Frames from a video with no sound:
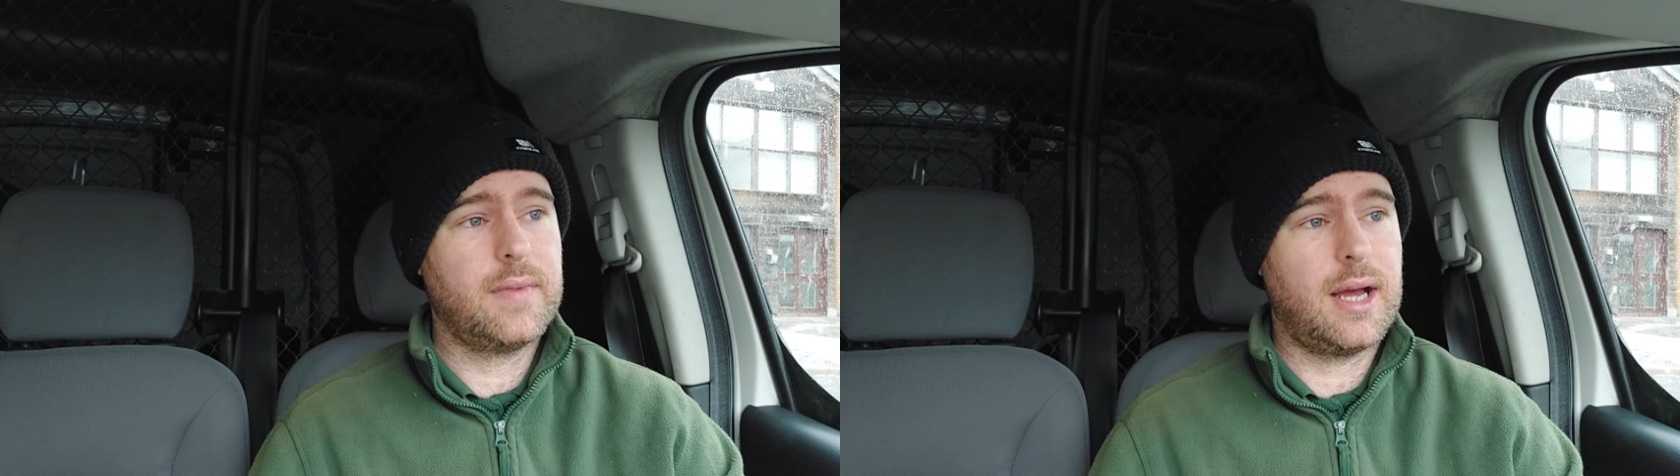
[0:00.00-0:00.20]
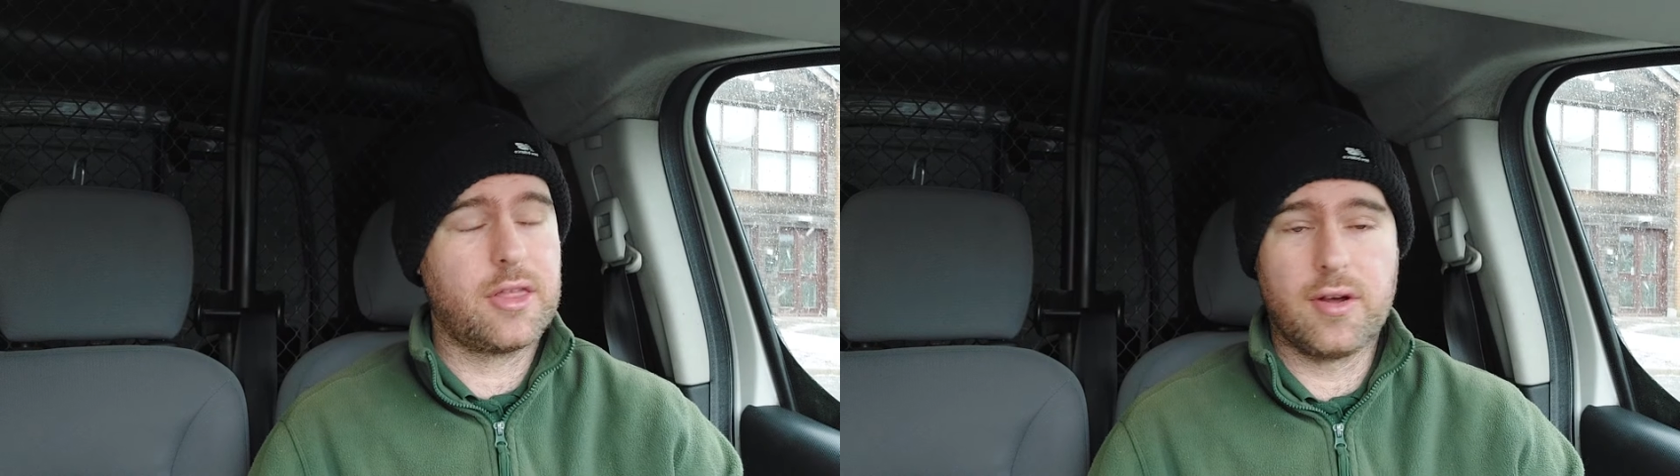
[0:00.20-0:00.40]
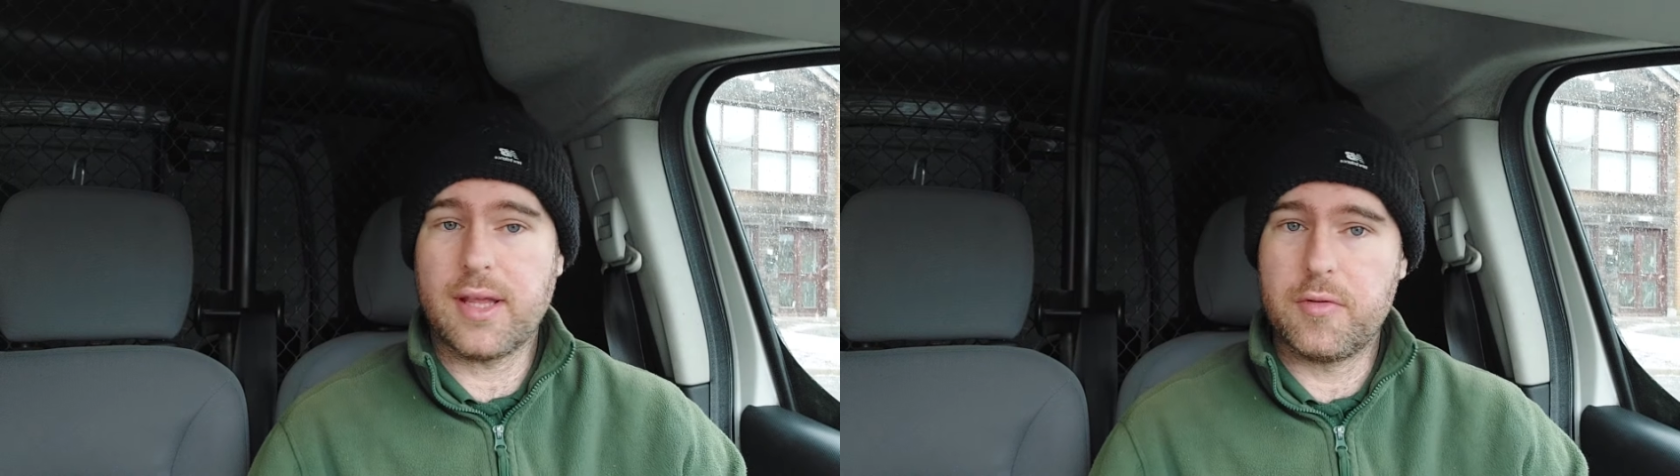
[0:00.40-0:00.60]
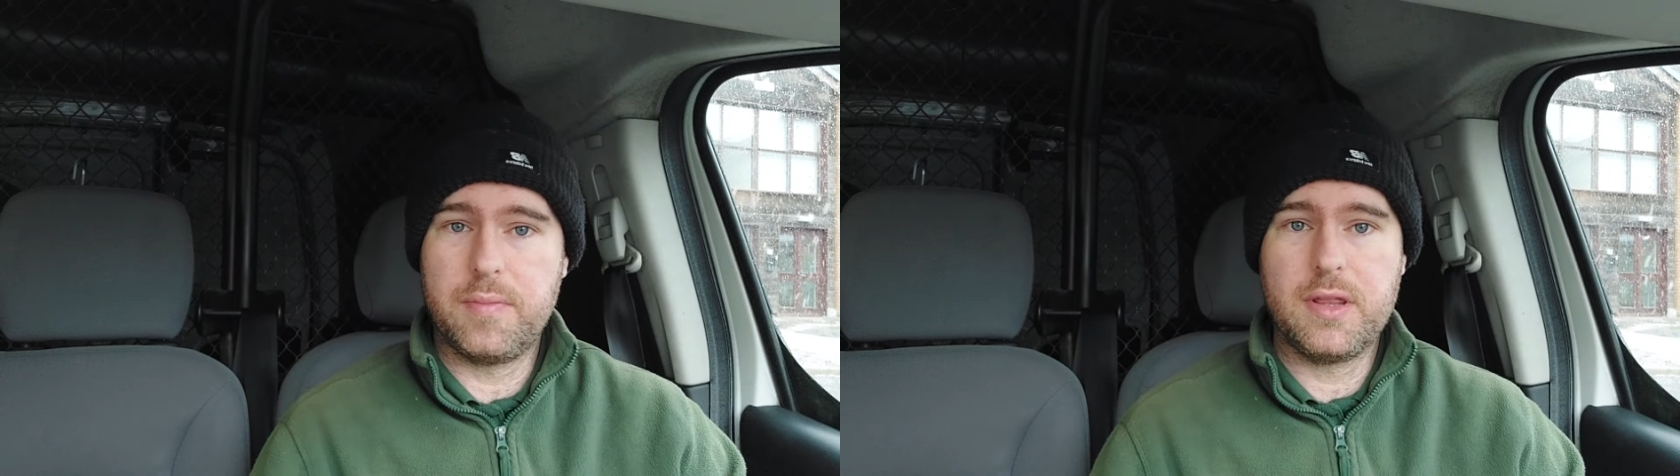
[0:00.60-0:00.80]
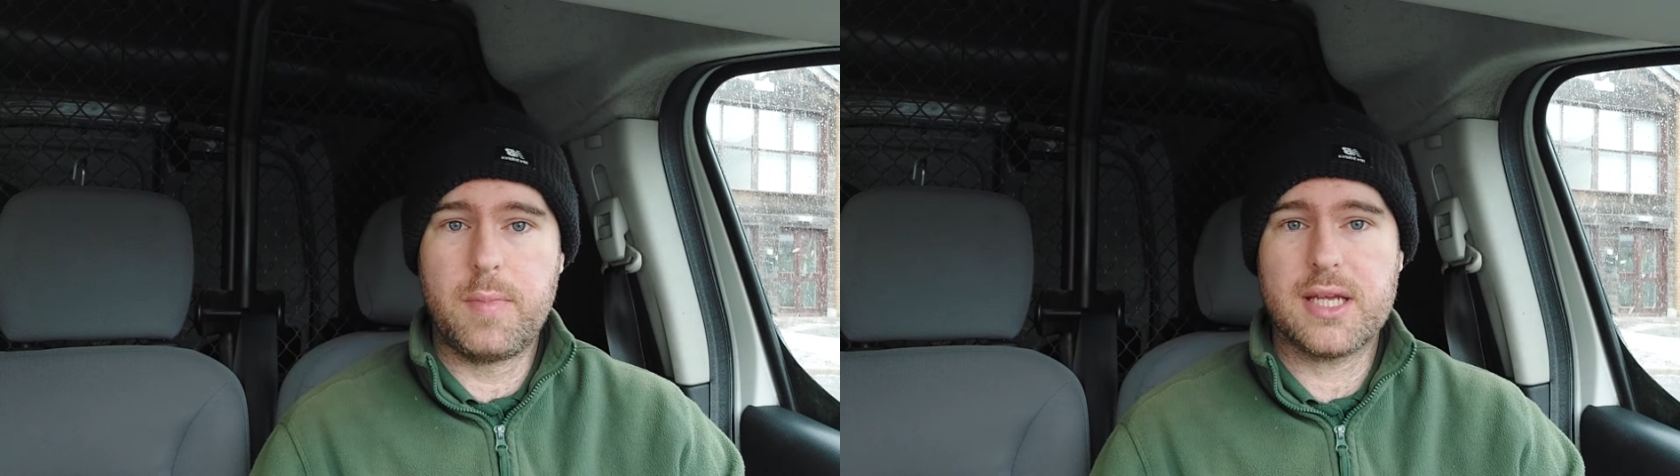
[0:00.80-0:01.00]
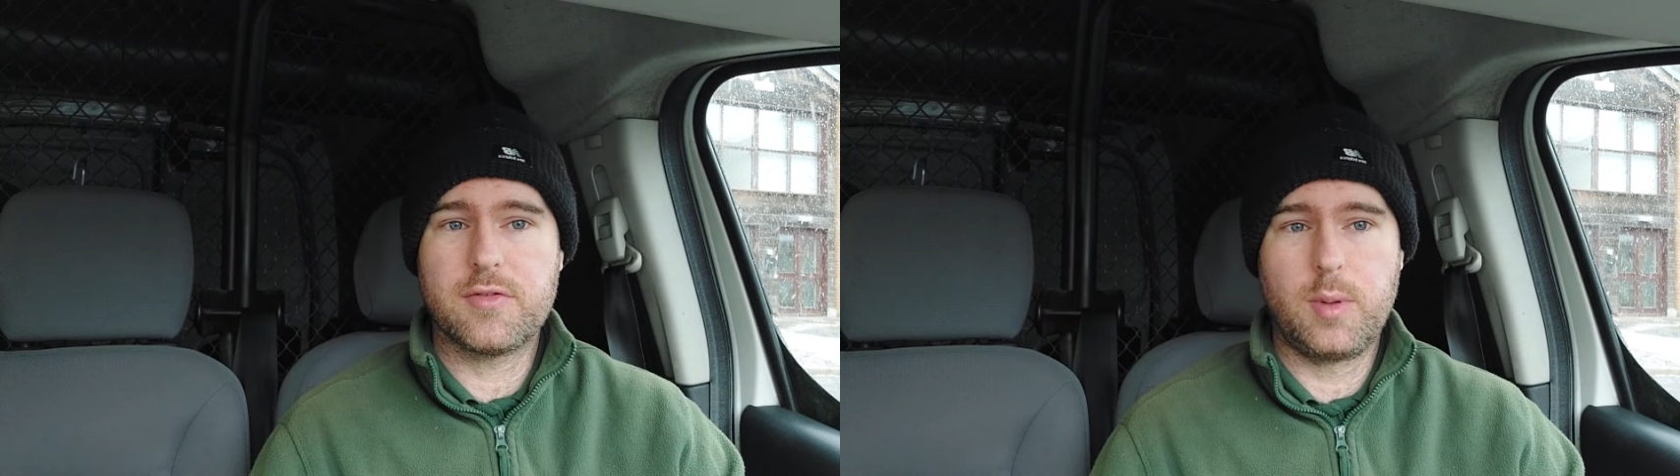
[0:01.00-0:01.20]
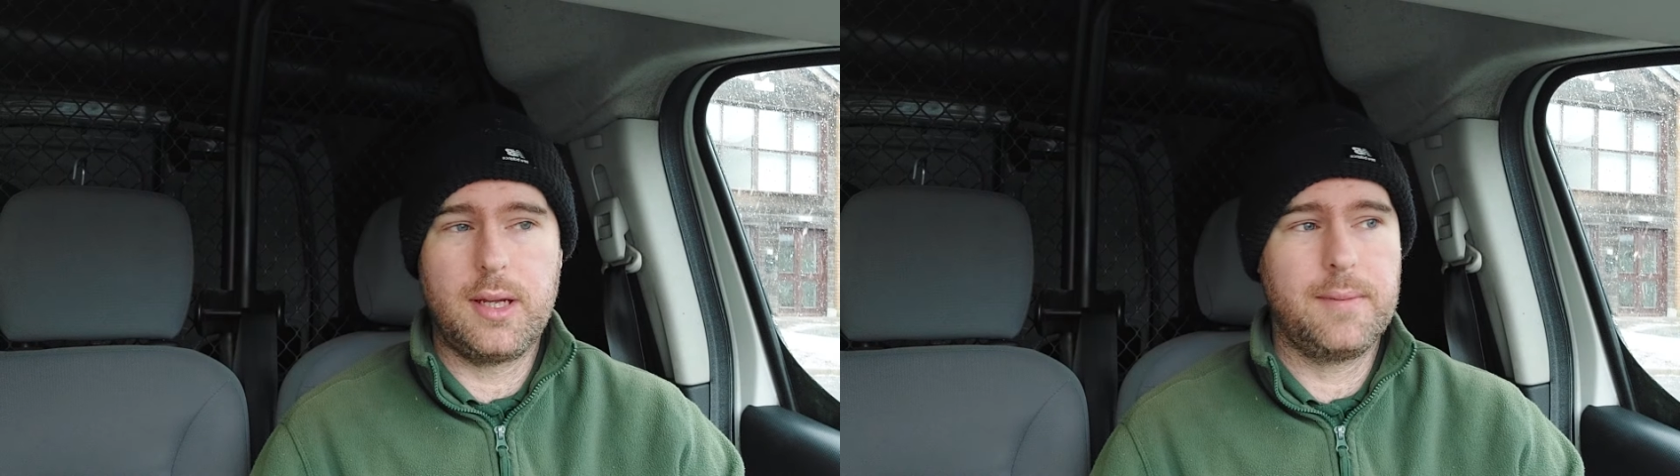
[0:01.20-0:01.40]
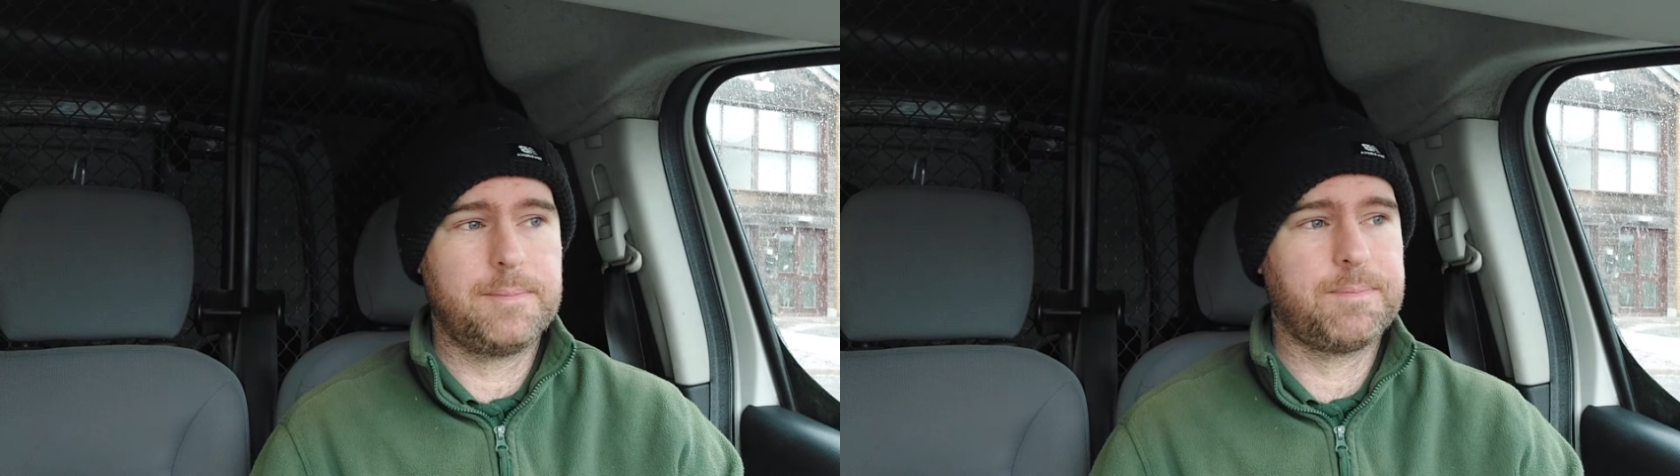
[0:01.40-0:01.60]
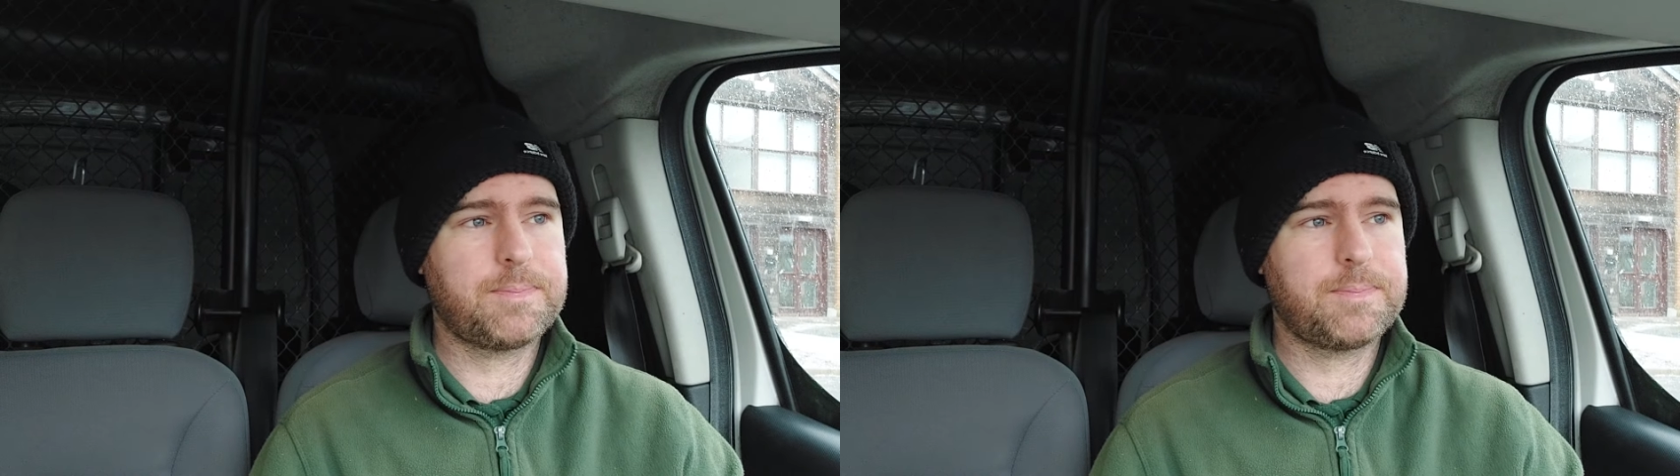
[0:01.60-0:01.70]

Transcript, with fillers: i thought that would be the best way